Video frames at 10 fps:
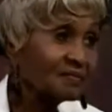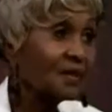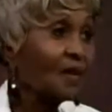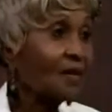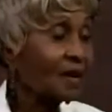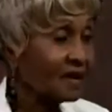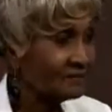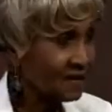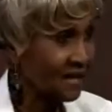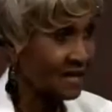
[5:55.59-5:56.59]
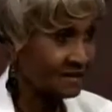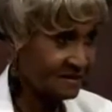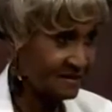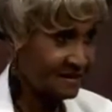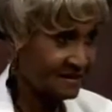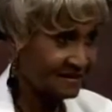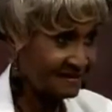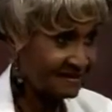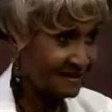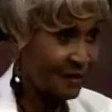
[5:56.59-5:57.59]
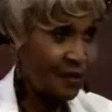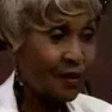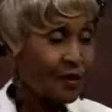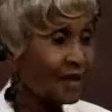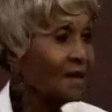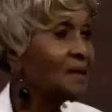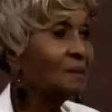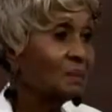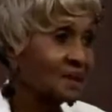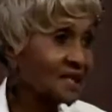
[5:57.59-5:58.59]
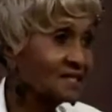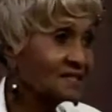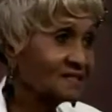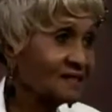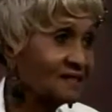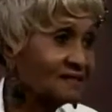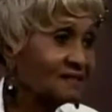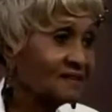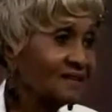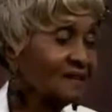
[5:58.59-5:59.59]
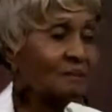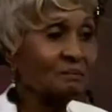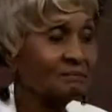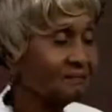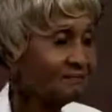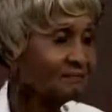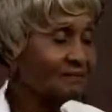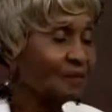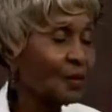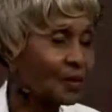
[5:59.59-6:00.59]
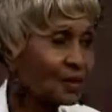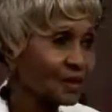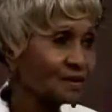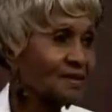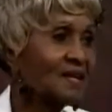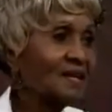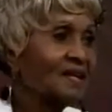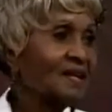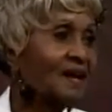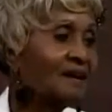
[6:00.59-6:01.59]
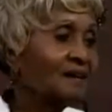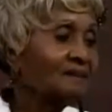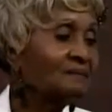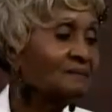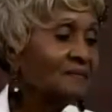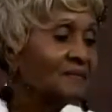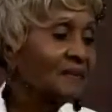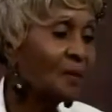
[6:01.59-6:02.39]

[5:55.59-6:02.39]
or Afghanistan or any place in the world. The